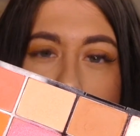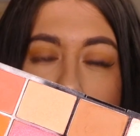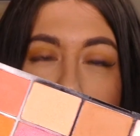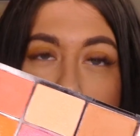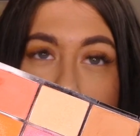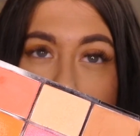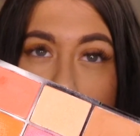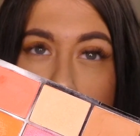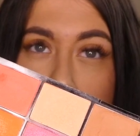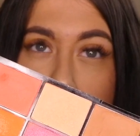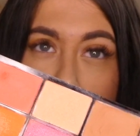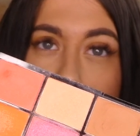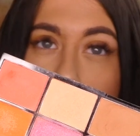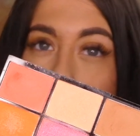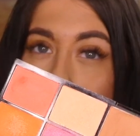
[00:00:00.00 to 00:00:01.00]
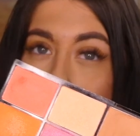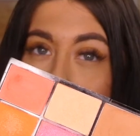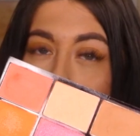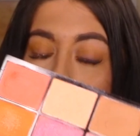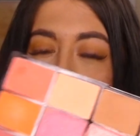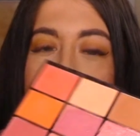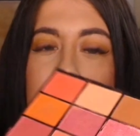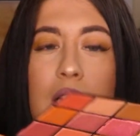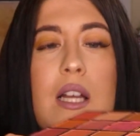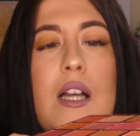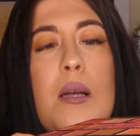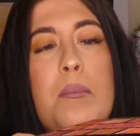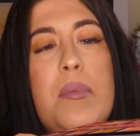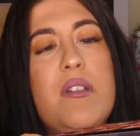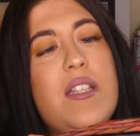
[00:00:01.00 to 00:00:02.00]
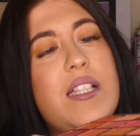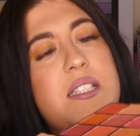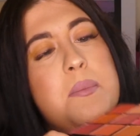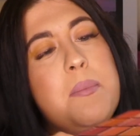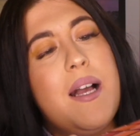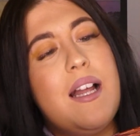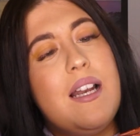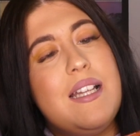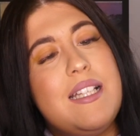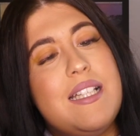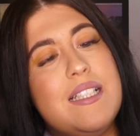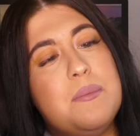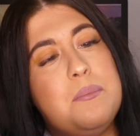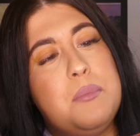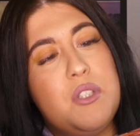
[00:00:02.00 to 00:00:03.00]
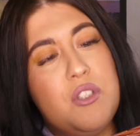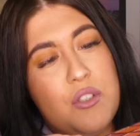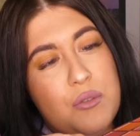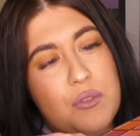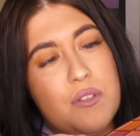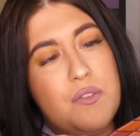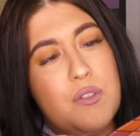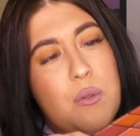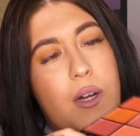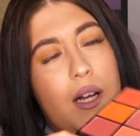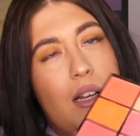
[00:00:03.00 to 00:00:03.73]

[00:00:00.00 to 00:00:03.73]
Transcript: I've done a full review on my blog. But this palette is beautiful.